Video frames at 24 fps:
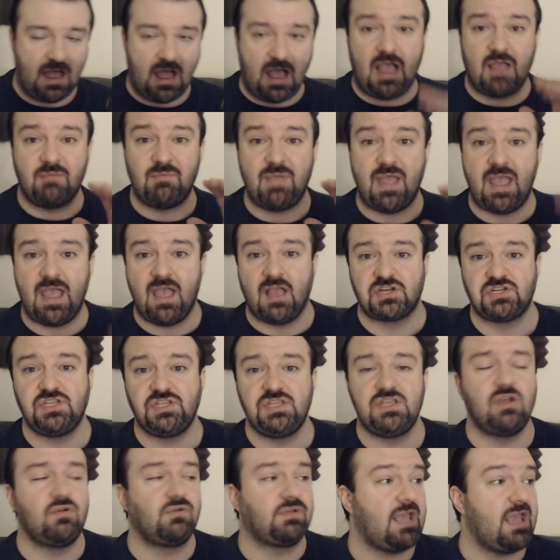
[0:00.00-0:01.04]
I'm
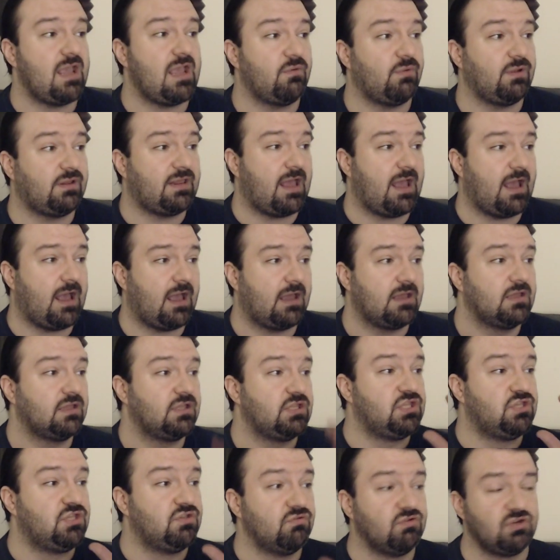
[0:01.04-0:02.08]
actually okay with that.
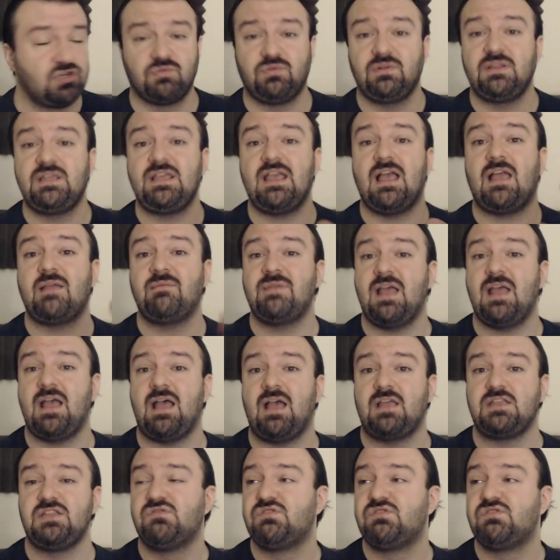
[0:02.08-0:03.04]
Usually I'm not.